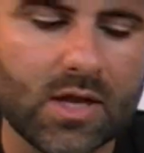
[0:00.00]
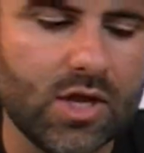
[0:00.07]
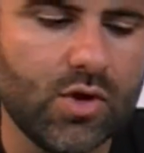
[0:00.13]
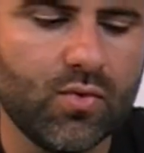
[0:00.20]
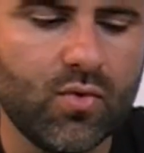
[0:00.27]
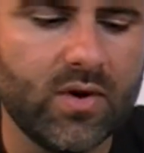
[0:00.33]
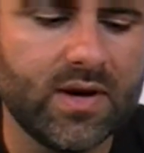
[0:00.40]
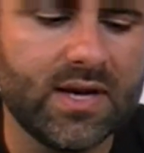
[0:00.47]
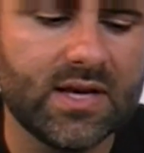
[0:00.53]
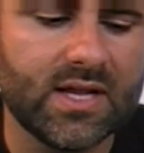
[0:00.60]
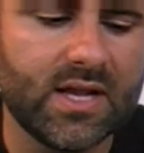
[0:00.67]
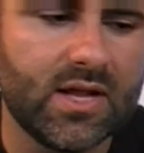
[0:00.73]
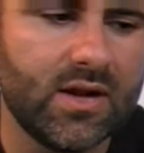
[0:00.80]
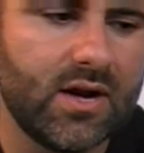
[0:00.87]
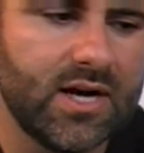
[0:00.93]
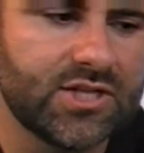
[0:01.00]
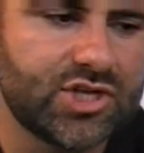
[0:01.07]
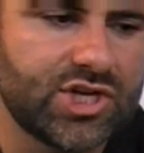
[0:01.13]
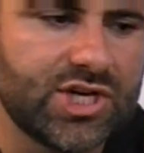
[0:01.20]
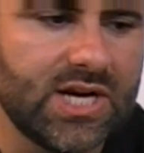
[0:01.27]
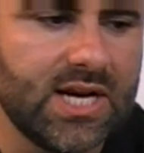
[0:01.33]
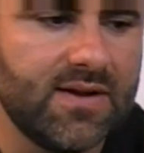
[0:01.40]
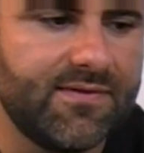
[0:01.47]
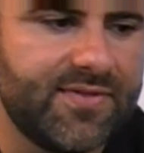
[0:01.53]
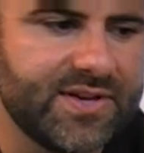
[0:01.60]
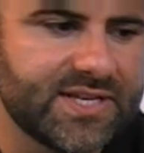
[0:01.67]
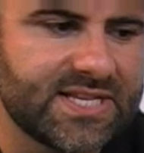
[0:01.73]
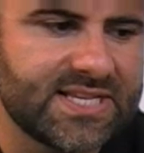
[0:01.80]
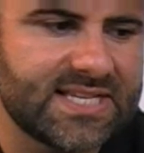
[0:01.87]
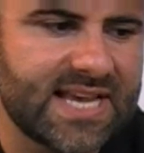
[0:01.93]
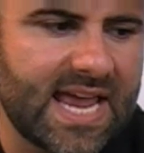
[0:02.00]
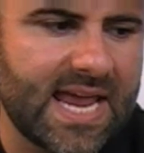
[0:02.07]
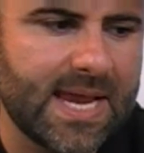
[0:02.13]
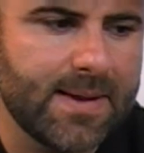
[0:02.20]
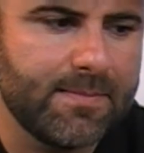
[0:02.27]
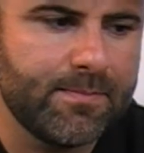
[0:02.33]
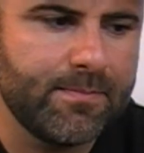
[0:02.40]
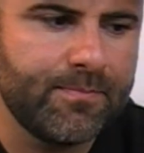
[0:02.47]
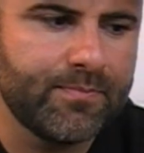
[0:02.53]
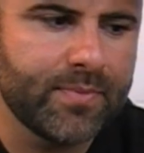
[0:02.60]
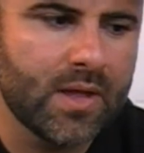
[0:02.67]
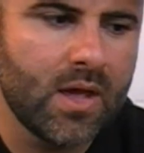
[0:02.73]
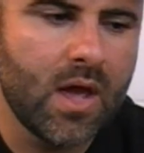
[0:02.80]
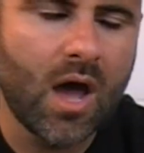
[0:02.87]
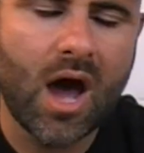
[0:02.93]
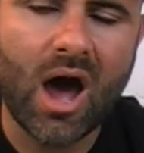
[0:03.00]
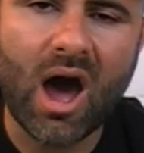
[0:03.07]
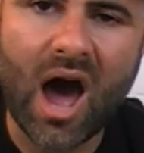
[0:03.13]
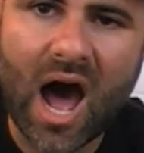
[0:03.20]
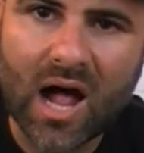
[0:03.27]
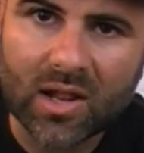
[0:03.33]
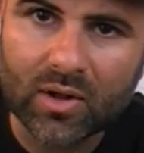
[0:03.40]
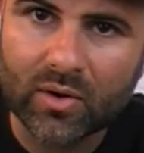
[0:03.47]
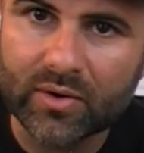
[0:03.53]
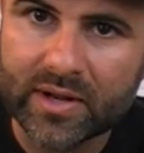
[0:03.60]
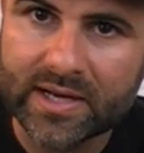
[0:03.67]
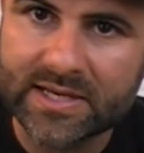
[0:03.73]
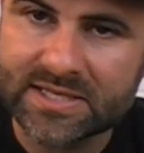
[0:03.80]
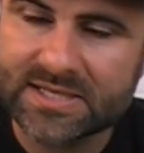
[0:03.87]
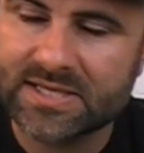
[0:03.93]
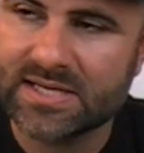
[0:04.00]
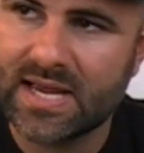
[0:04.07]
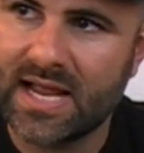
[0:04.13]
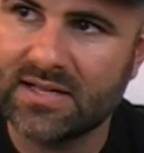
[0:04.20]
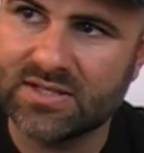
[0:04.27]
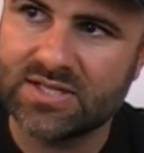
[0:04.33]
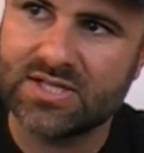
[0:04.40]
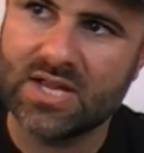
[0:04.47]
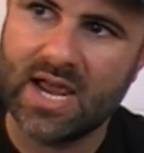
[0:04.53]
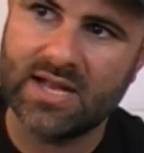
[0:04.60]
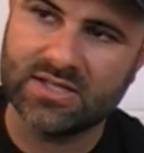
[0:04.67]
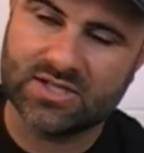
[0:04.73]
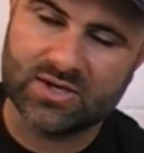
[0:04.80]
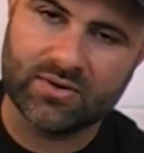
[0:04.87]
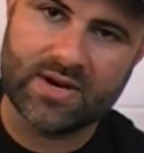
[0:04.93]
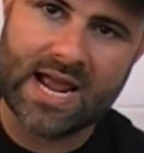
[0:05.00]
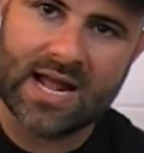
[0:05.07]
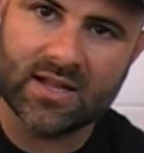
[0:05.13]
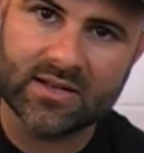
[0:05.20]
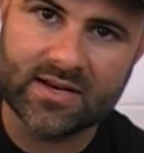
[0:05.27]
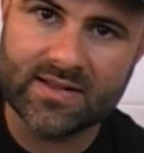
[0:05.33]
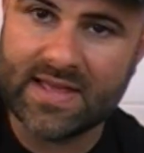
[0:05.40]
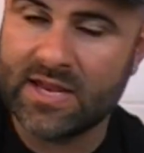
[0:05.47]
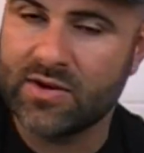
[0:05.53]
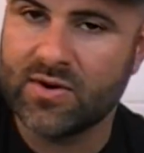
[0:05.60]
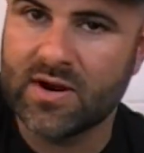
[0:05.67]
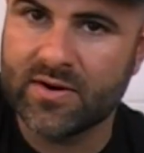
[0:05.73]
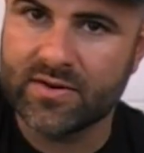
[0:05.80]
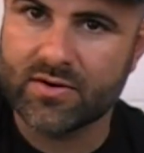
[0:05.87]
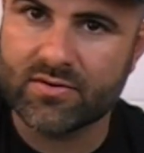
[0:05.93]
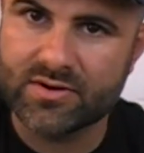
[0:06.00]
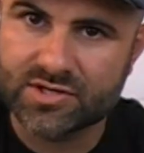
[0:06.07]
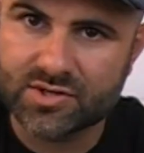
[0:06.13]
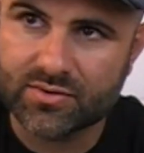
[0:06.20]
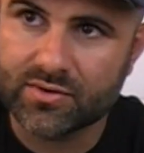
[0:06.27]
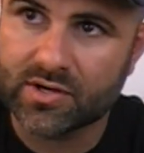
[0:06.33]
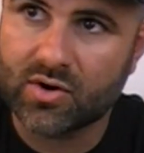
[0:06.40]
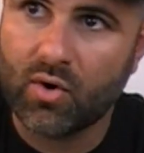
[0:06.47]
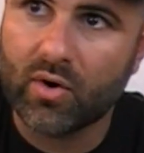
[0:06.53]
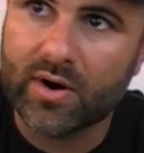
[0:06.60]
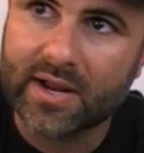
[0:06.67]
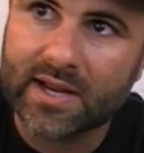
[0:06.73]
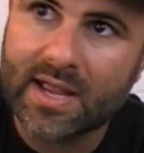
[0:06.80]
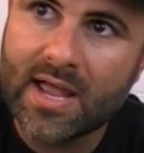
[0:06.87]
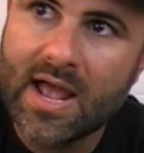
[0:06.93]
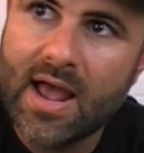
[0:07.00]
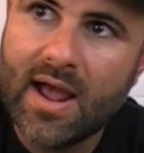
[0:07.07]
you wouldn't achieve the same hollowness and tonality that you hear in the original recording.